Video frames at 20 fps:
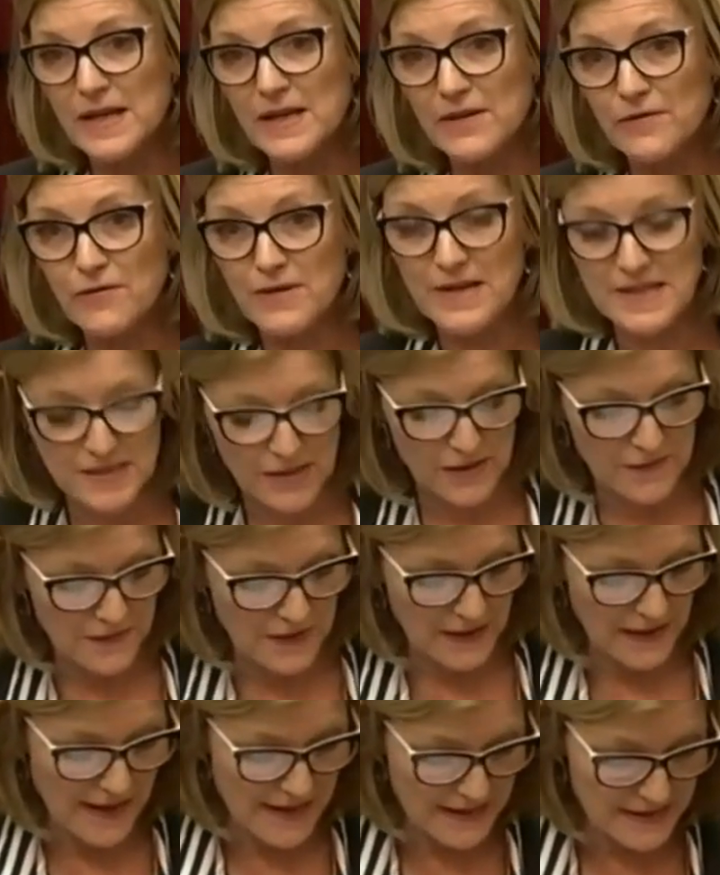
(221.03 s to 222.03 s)
increase over
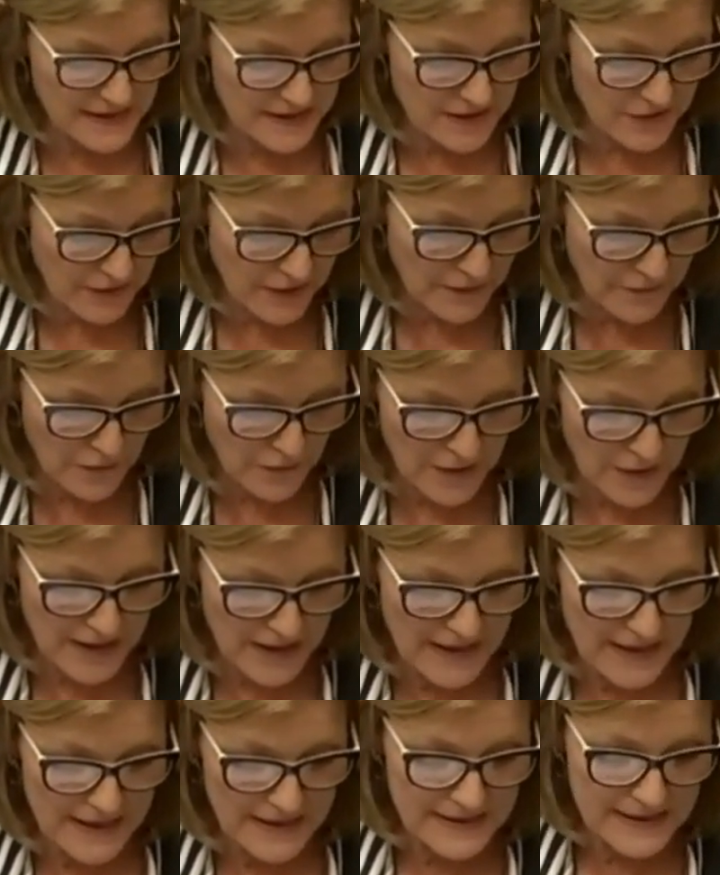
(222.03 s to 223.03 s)
the last 3 or 4
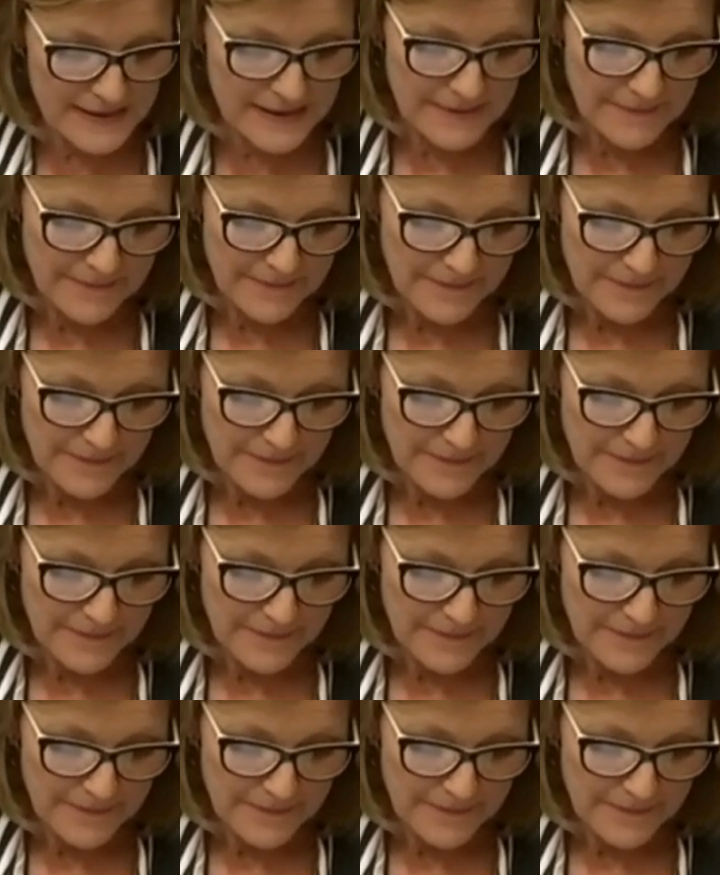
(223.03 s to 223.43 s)
years.